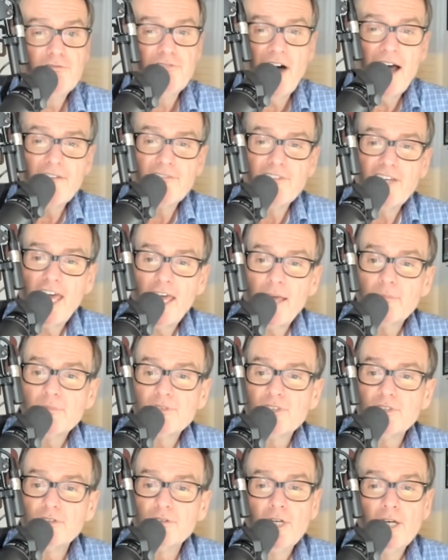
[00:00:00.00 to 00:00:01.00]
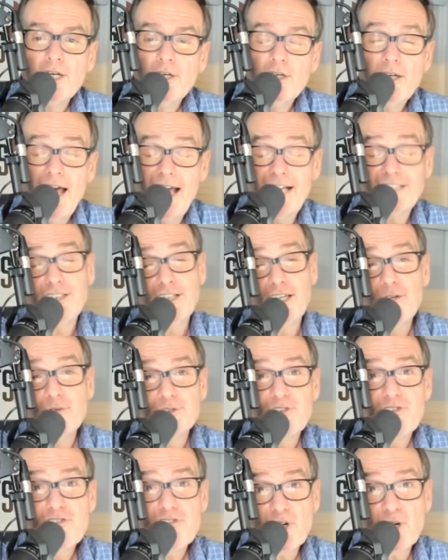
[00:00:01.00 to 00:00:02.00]
5 games. And actually, he
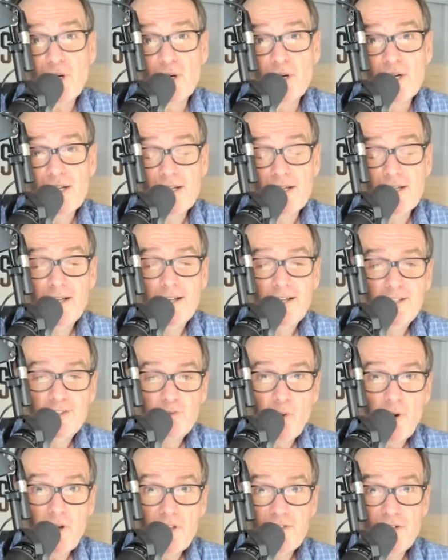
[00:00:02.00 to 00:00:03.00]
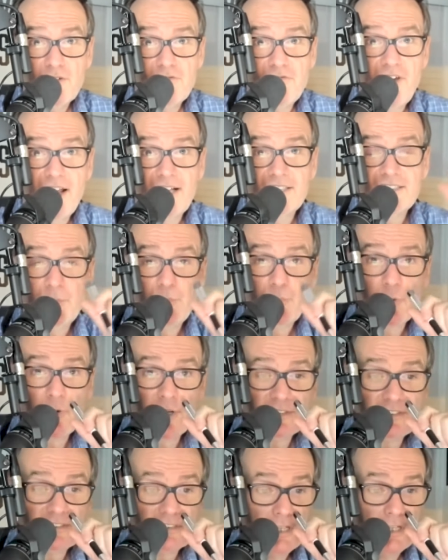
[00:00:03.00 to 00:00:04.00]
was third, 22 fantasy
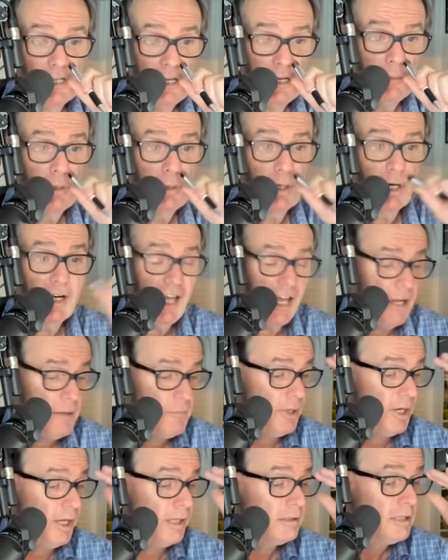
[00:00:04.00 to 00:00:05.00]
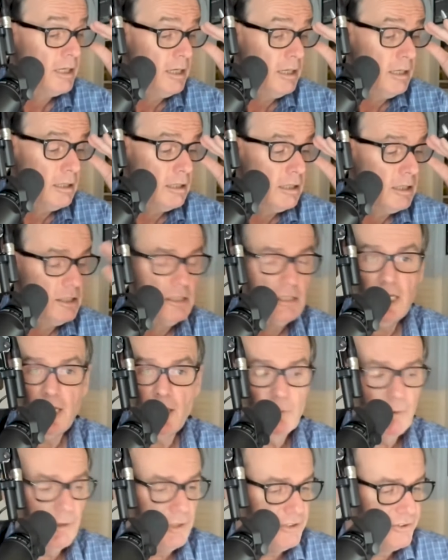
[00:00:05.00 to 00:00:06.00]
points per game. But
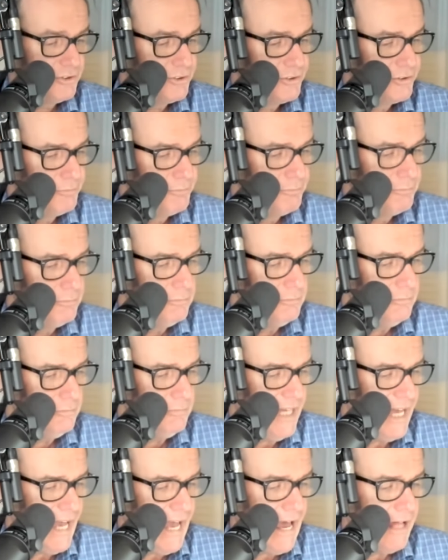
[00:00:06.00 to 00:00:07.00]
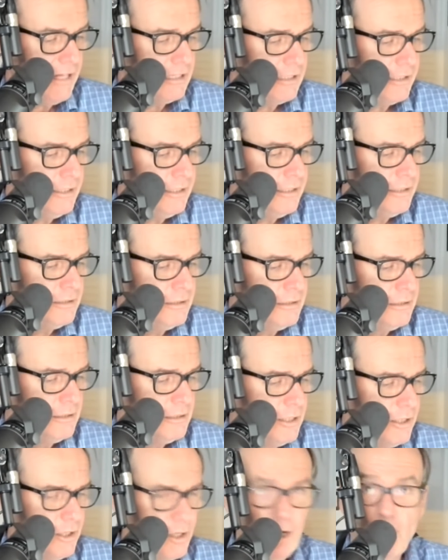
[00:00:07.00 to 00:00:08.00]
it was Allen,
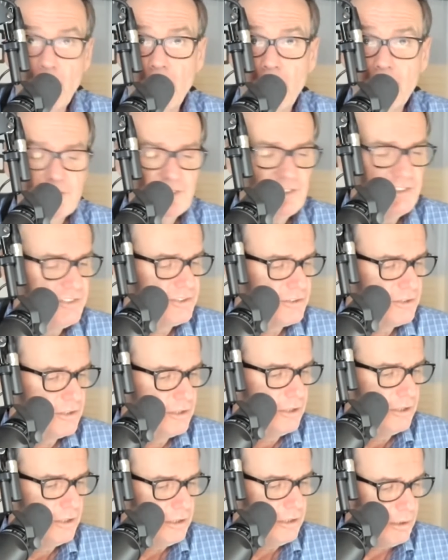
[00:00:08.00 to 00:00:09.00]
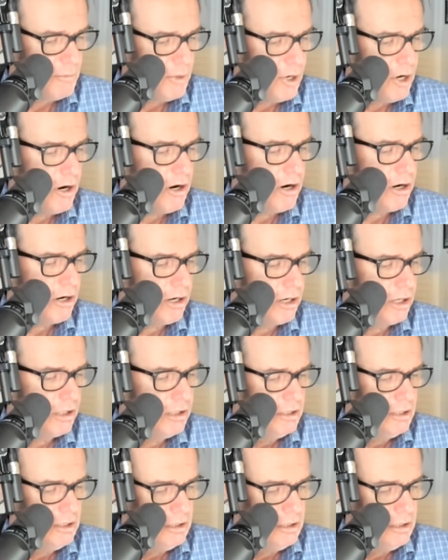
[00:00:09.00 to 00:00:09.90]
Hurts, Lamar,